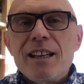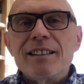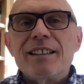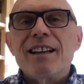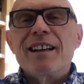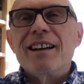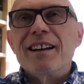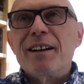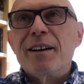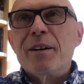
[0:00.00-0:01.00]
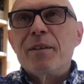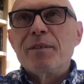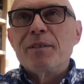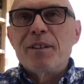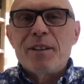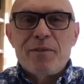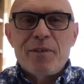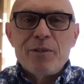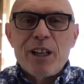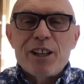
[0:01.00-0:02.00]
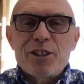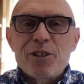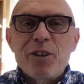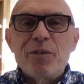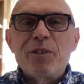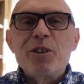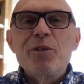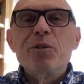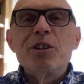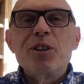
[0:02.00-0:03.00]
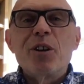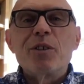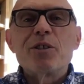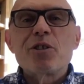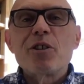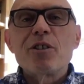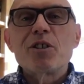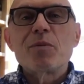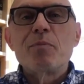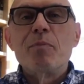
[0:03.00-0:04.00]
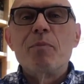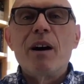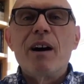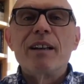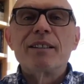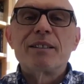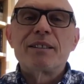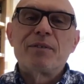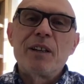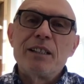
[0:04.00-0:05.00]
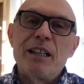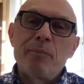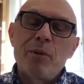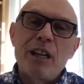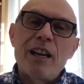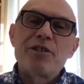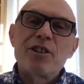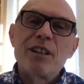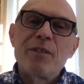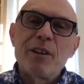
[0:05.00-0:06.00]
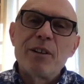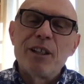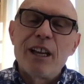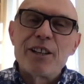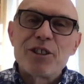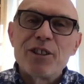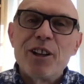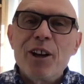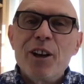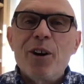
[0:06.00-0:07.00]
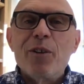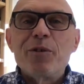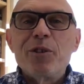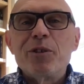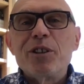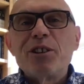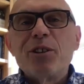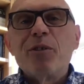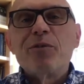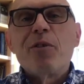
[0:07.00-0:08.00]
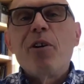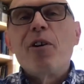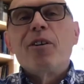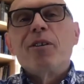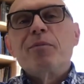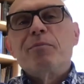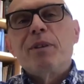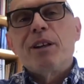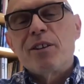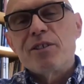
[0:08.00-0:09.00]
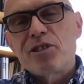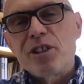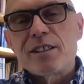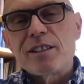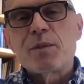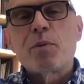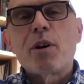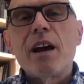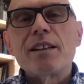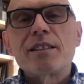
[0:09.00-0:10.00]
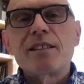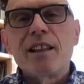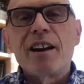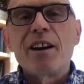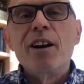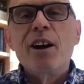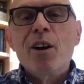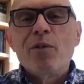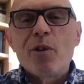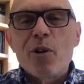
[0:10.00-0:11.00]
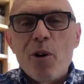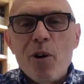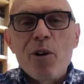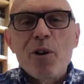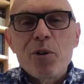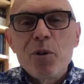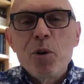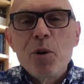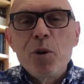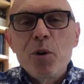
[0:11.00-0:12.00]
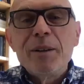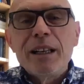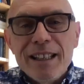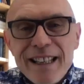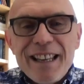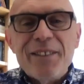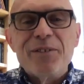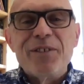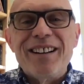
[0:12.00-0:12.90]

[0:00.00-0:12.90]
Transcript: the foundation of the unity of the church, but potentially foundation of unity of all, because Jesus prays there for all who will believe